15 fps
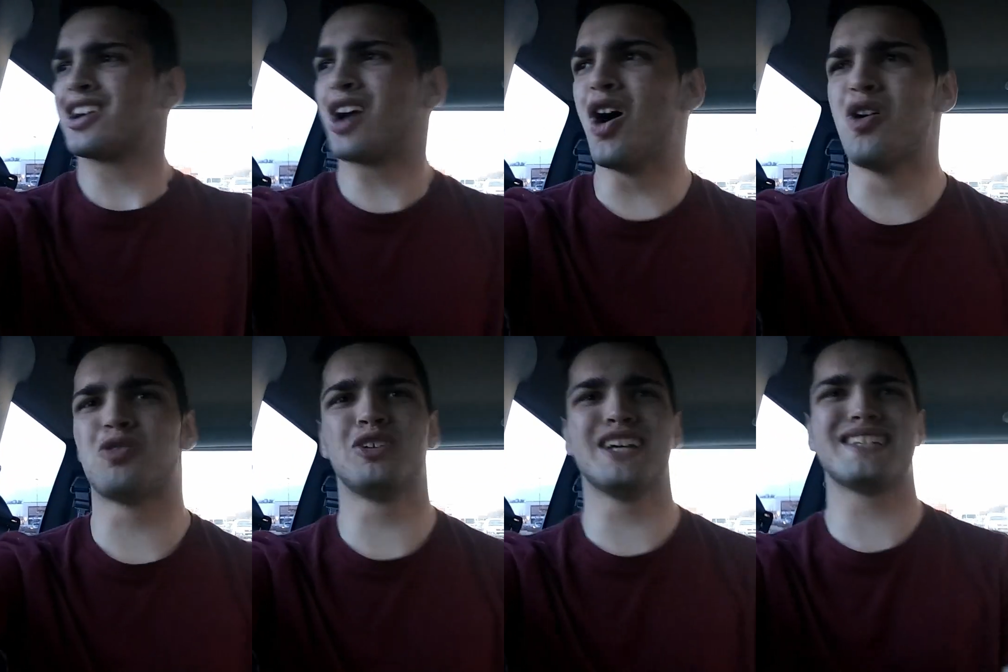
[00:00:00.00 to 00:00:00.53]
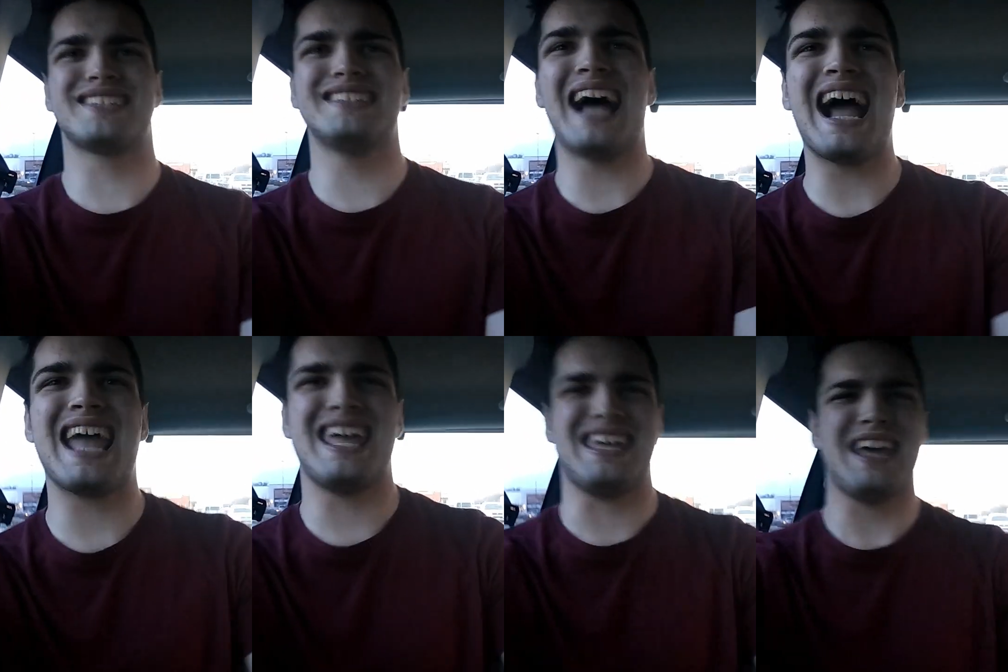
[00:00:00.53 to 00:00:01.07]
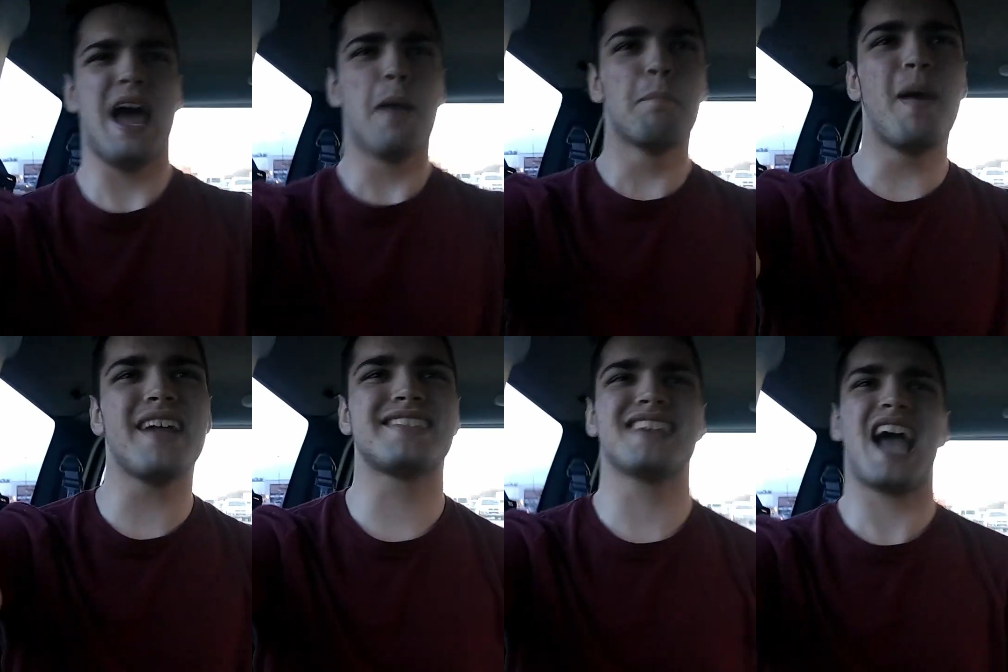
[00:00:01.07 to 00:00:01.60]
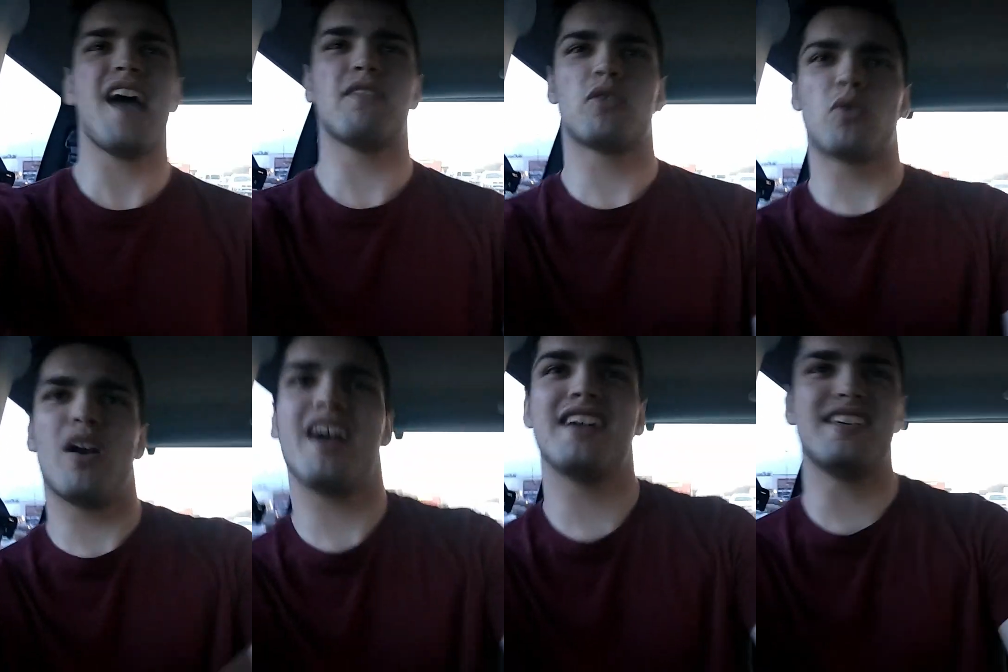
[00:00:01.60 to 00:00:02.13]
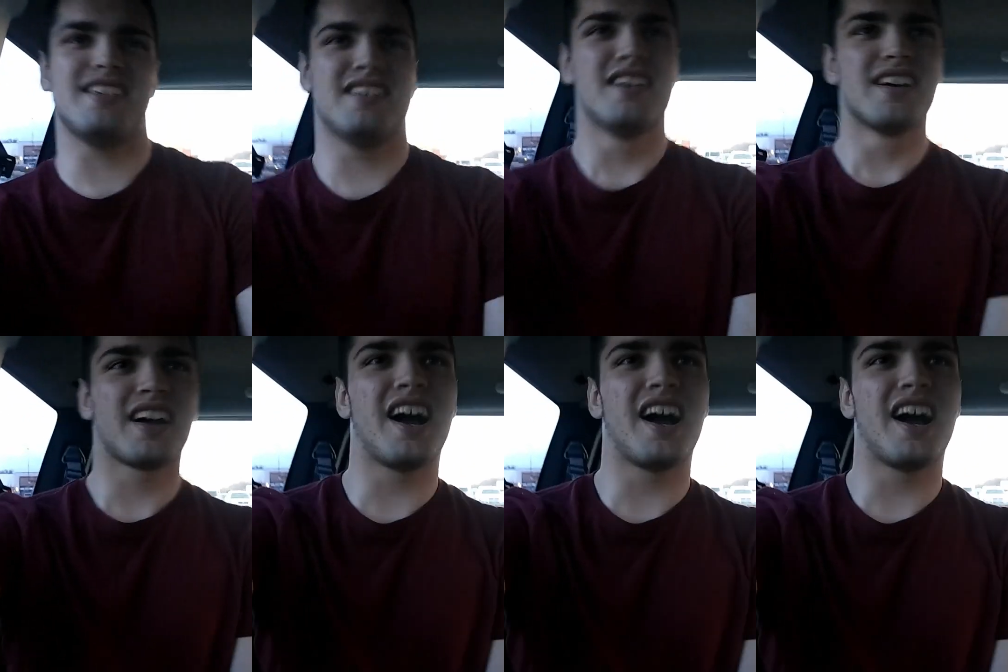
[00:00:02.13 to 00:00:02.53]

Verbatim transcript: Cokeless diet. About to have a riot.